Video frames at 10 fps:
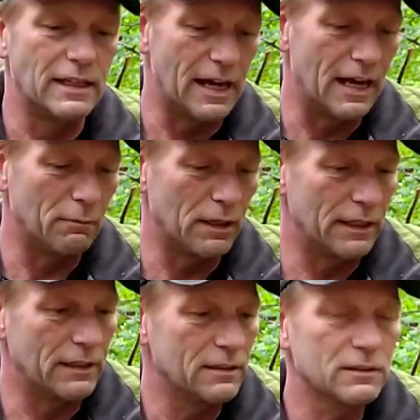Yeah,
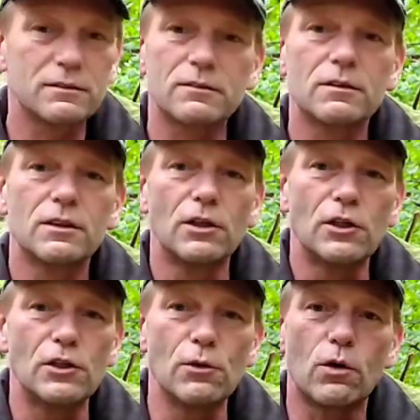buddy.
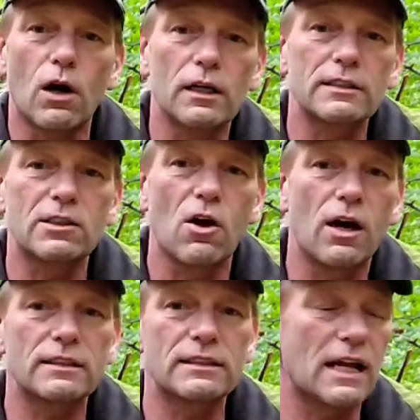You got us
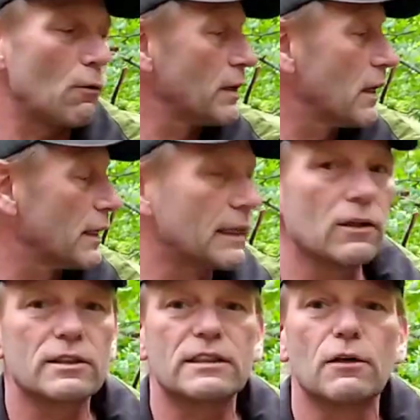lost. Now we got to
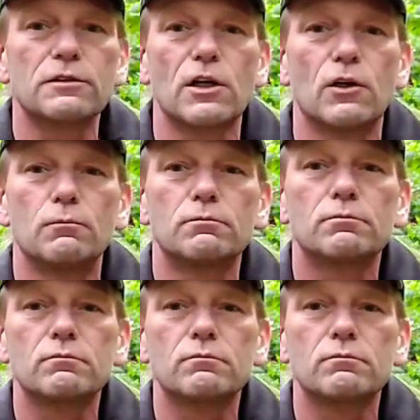get ourselves home.